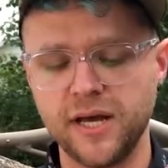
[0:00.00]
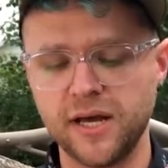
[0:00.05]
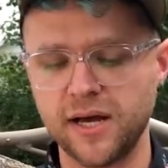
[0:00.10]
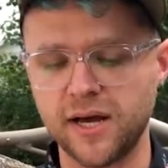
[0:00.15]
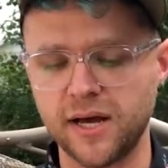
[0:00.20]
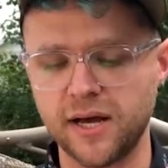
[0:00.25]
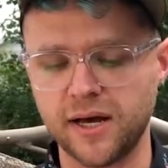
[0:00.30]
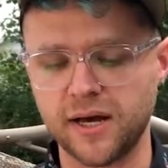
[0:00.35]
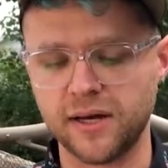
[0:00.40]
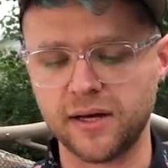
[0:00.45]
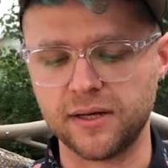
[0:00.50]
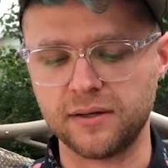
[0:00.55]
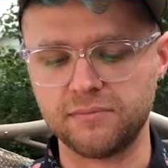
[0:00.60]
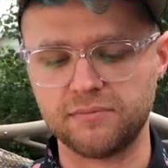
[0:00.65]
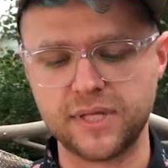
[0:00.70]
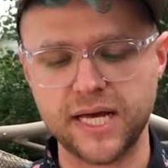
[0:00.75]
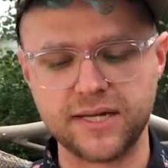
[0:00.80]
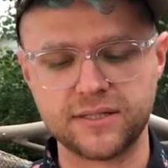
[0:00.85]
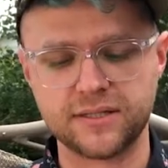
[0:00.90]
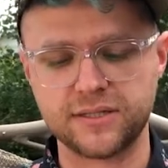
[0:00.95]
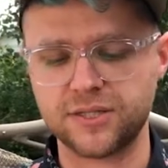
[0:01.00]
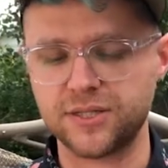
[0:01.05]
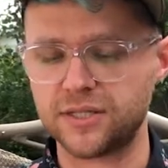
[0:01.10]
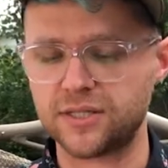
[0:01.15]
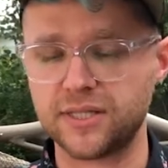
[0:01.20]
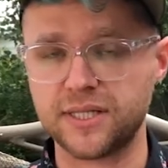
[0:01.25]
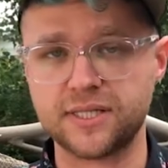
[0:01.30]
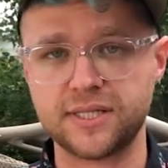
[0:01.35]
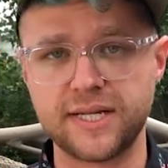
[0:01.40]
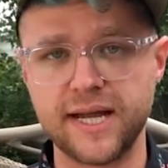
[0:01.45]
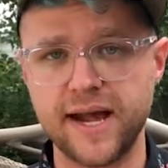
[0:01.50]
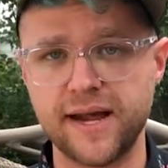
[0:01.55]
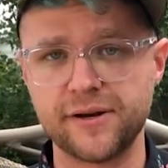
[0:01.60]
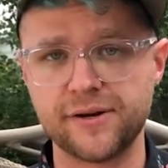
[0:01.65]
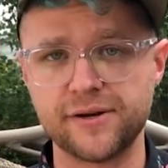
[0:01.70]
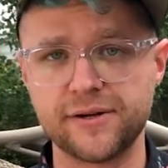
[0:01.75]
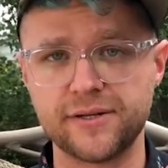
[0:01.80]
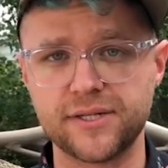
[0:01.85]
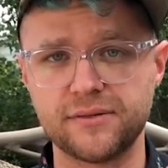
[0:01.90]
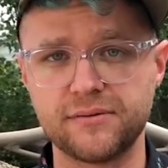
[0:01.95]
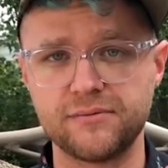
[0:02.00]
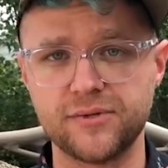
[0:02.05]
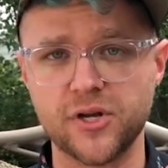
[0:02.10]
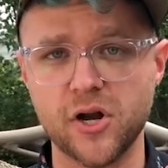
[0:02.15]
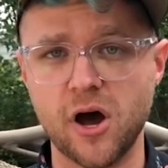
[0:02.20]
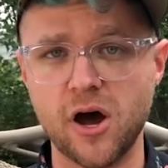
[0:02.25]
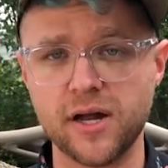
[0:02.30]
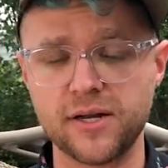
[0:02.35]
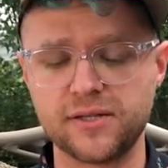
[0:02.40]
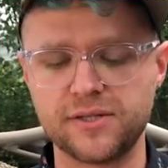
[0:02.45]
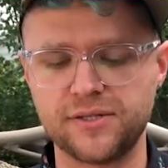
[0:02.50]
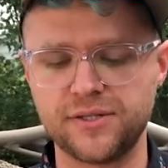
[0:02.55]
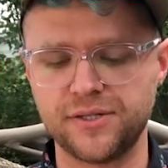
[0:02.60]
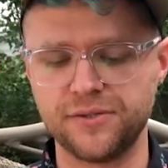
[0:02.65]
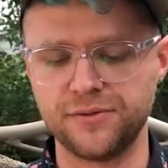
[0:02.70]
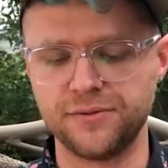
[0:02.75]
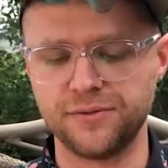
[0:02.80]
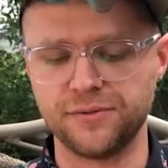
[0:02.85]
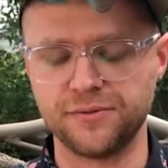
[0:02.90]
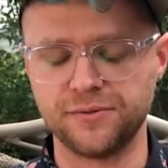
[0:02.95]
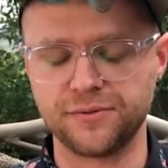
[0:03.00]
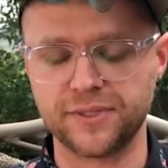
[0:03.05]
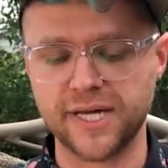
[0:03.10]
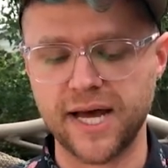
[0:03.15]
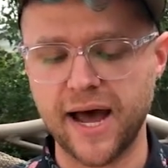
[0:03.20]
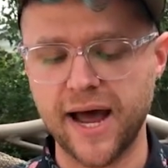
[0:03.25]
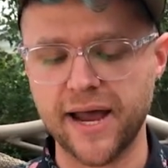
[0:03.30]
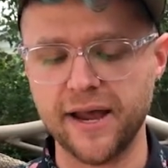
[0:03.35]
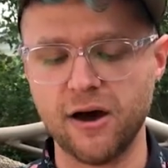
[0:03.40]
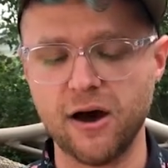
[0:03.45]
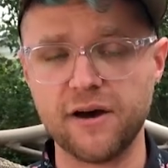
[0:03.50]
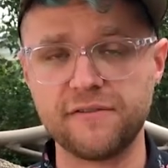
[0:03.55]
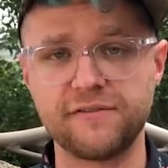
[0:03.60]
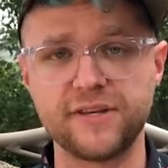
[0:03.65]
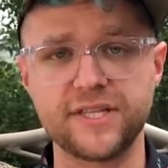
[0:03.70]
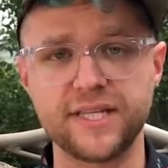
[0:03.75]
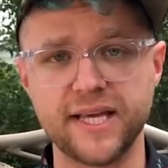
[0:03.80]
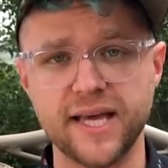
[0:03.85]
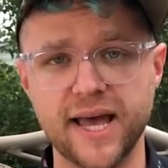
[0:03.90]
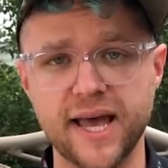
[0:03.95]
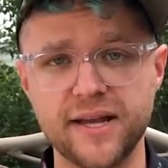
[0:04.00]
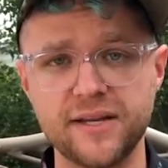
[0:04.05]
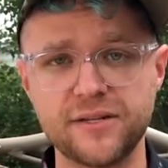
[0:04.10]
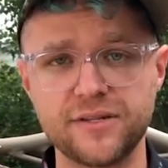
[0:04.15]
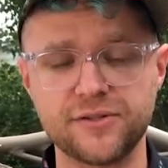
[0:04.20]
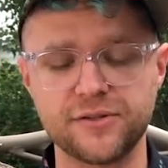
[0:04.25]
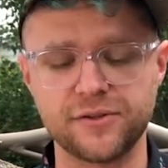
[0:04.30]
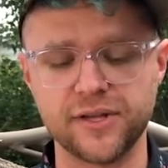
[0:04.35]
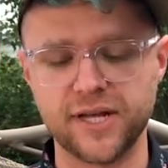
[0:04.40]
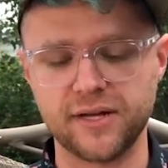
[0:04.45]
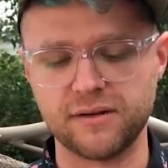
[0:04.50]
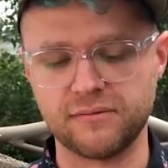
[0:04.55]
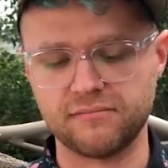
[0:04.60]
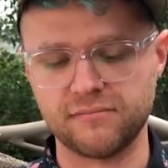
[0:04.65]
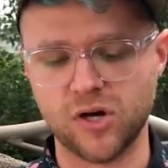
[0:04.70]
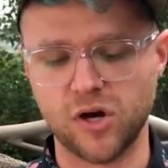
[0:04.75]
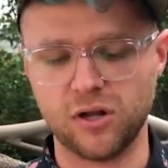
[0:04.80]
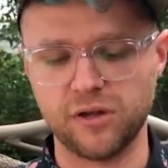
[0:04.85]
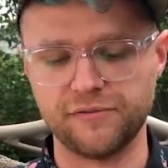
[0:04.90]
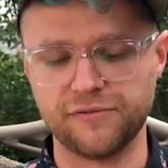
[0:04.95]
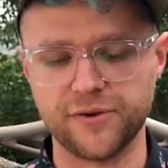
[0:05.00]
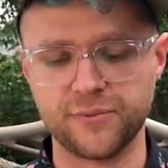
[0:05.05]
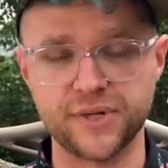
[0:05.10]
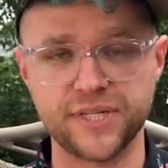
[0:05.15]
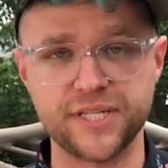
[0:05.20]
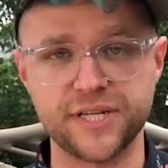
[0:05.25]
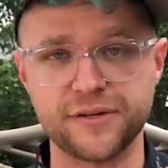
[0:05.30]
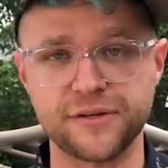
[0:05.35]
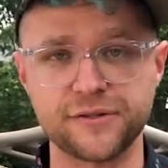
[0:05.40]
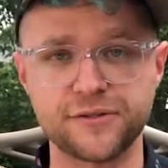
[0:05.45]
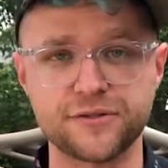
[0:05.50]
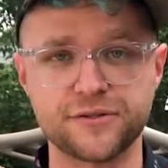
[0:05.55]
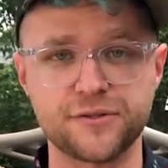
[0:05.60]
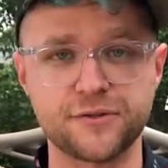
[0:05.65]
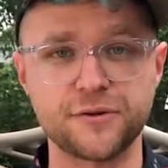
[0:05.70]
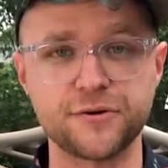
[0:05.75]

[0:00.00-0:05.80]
That's just the standard knot to tie off at the end so that all of your materials don't